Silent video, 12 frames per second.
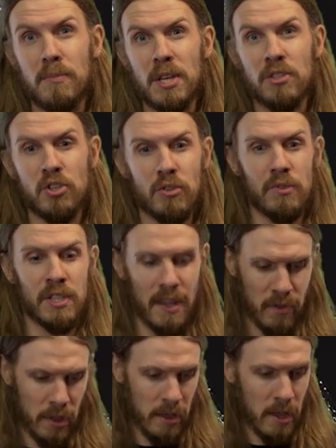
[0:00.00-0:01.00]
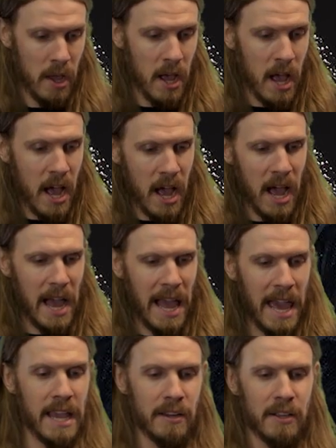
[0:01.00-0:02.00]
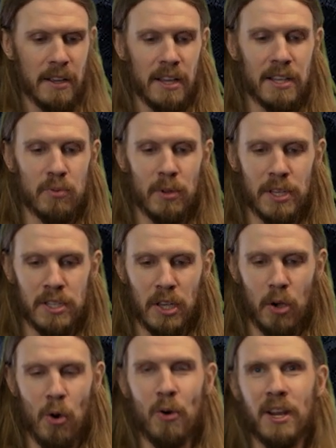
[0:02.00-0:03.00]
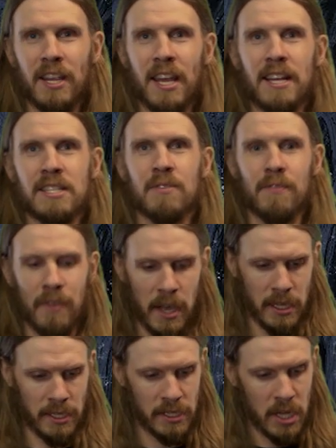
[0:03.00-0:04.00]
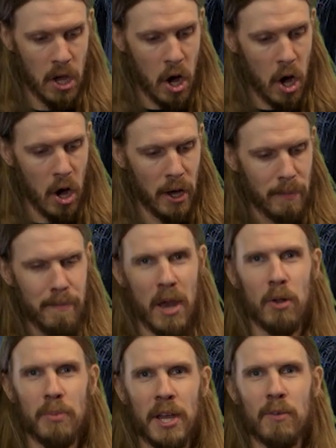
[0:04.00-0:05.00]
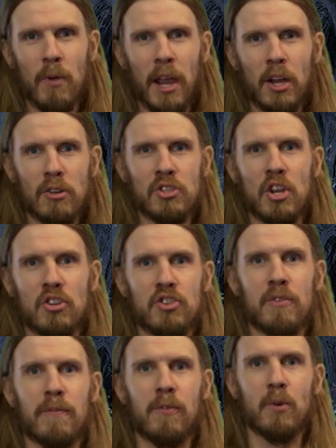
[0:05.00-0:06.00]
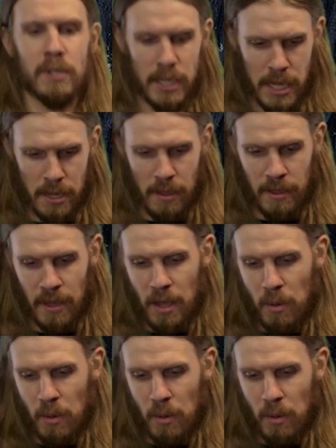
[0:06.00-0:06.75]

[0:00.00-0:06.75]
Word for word: of Mist June 7th. Uh, Hate is releasing Auric Gates of Veles on Metal Blade Records June 14th.